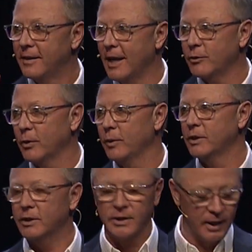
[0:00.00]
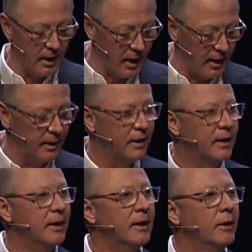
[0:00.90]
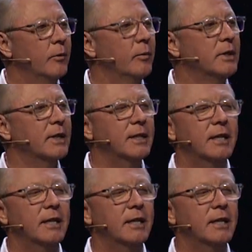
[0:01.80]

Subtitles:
That's what we should say. God, when we say,